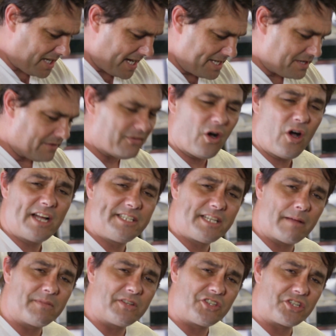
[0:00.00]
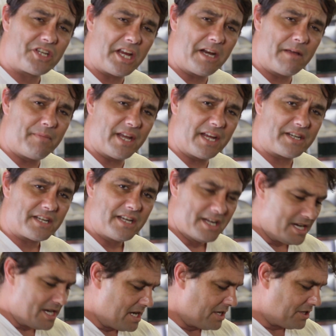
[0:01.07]
it divides up the skin a bit,
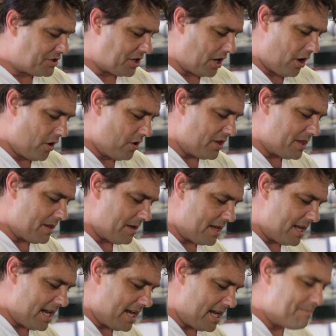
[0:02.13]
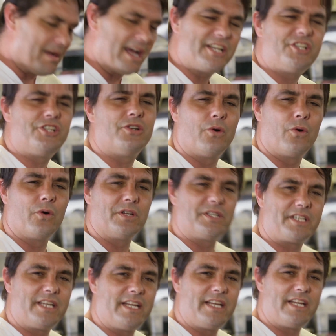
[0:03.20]
so it makes sure
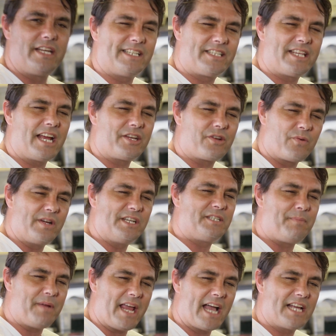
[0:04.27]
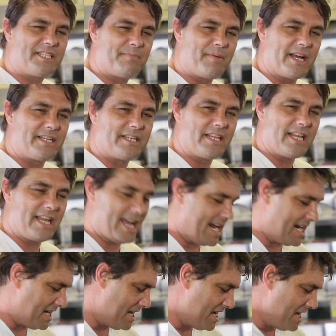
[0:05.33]
it gets that crispy aspect at the
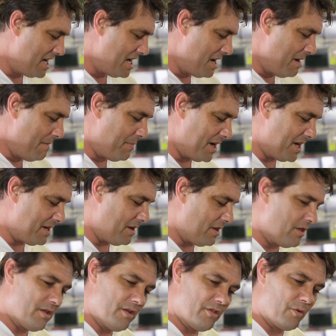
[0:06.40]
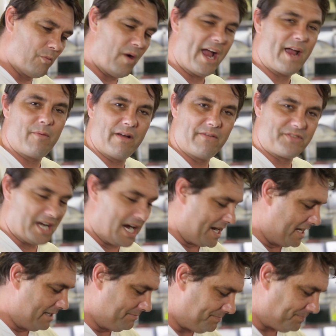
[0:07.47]
end. But the way we've done
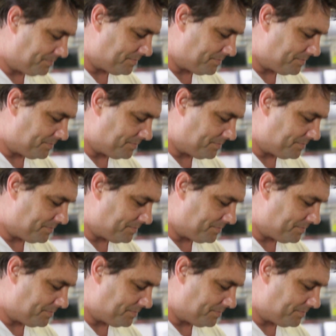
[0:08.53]
it,